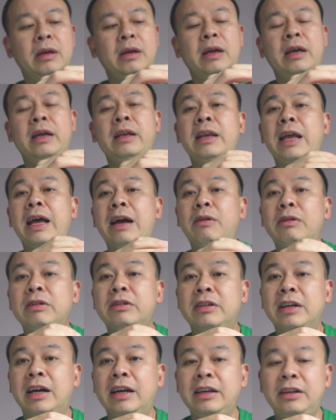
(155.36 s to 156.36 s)
And now it's
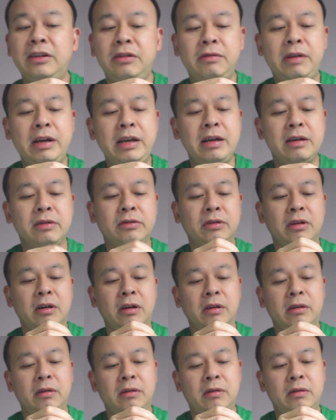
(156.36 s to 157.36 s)
starting to rain outside.
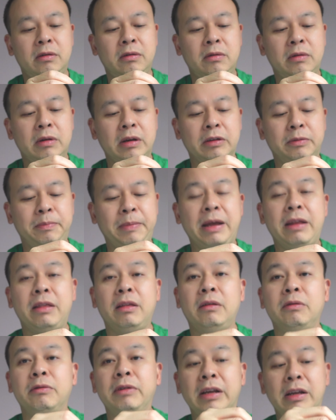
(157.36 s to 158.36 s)
It's been
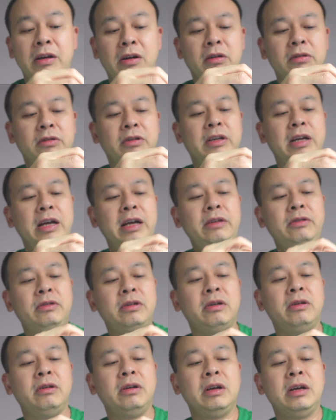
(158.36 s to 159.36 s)
really hot today,
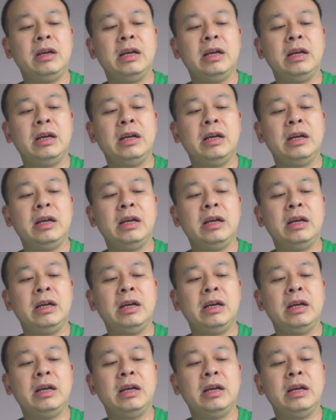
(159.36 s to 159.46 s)
so